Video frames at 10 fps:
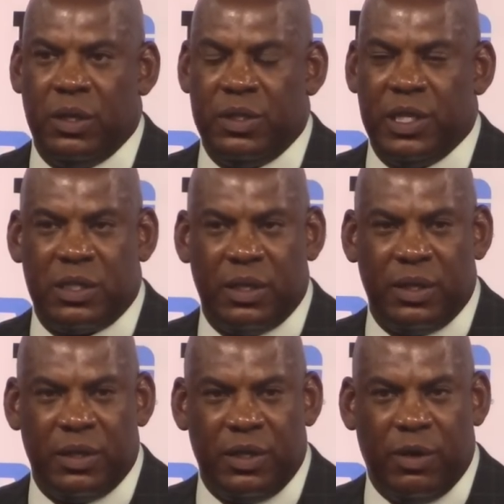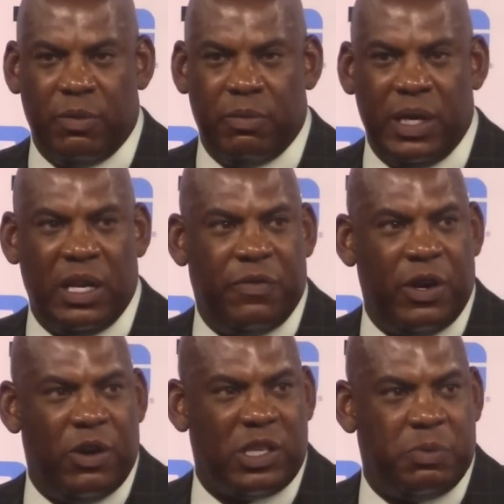just you know,
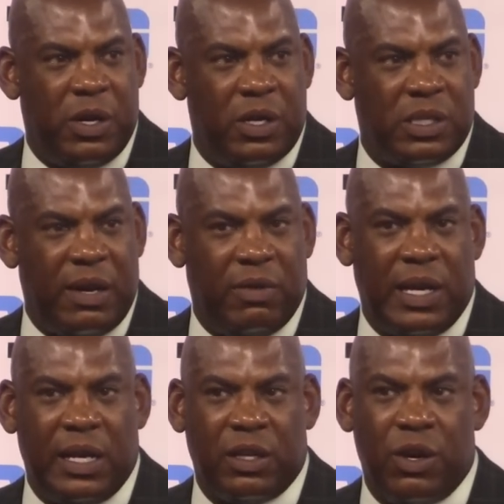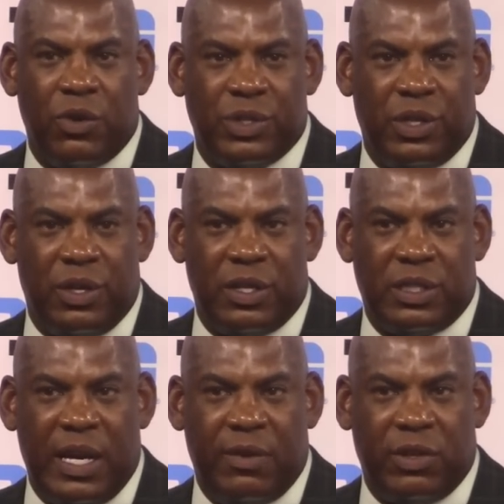NFL experience. I have a lot of coaches on our staff